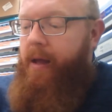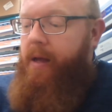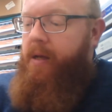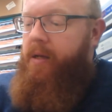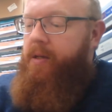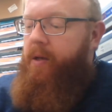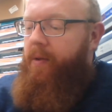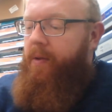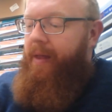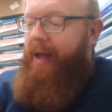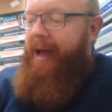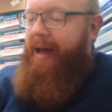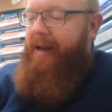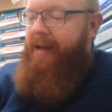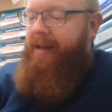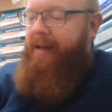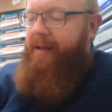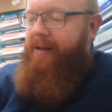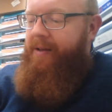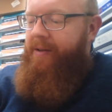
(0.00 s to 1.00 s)
so that
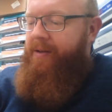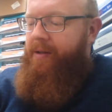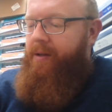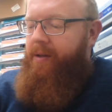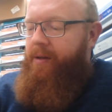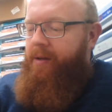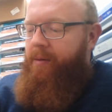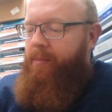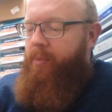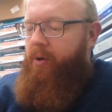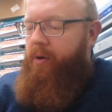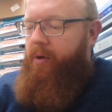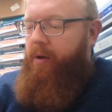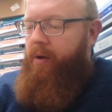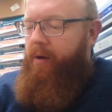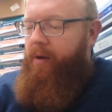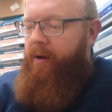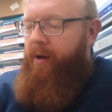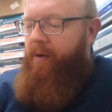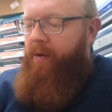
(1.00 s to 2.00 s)
is the book
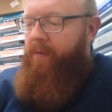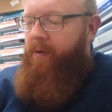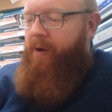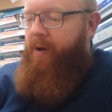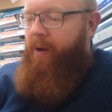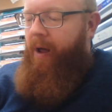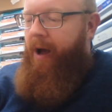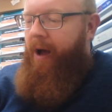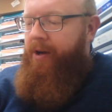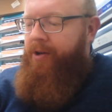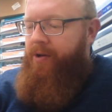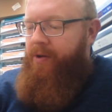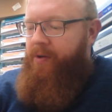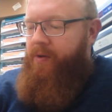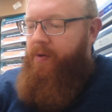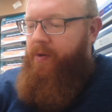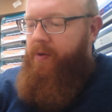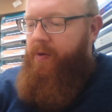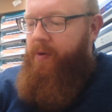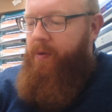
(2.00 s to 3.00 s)
of
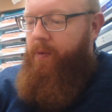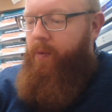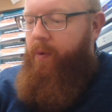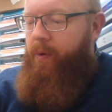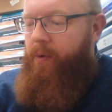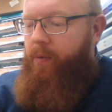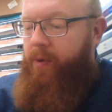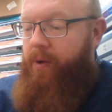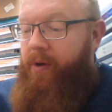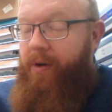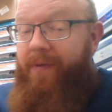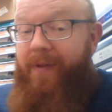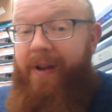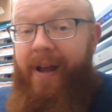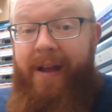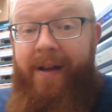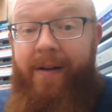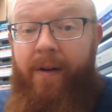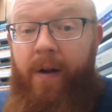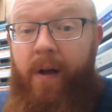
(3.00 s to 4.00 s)
Colossians. We could have
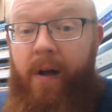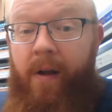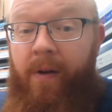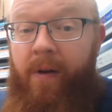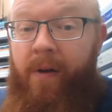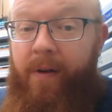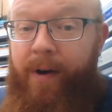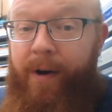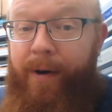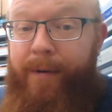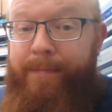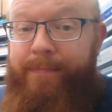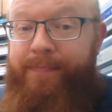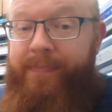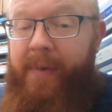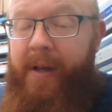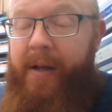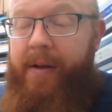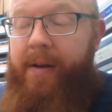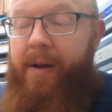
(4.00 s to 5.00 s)
taken a lot longer
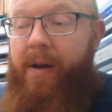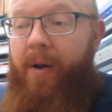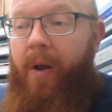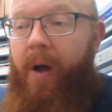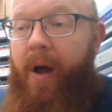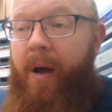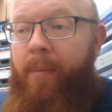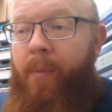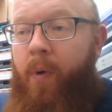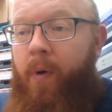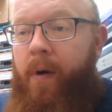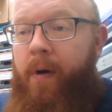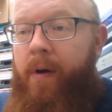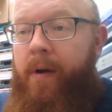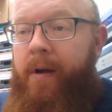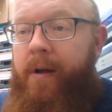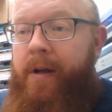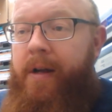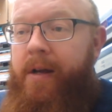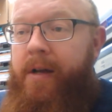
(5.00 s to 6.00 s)
and done a lot more
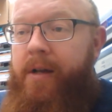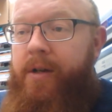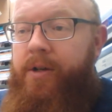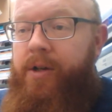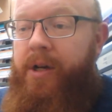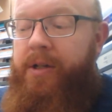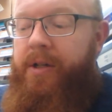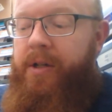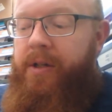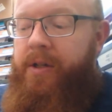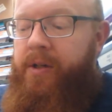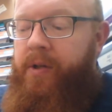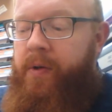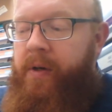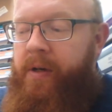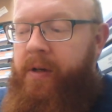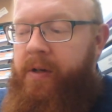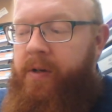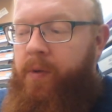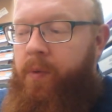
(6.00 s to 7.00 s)
justice to
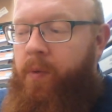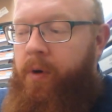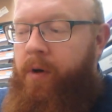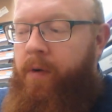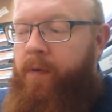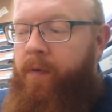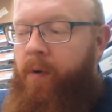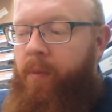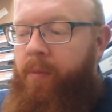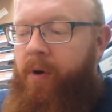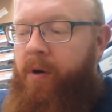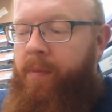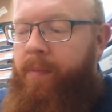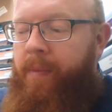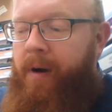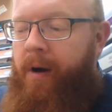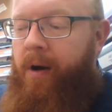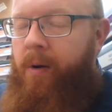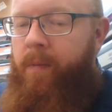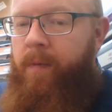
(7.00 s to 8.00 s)
it. It is a wonderful book,
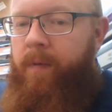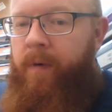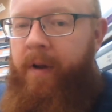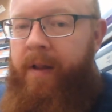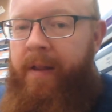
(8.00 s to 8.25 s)
but hopefully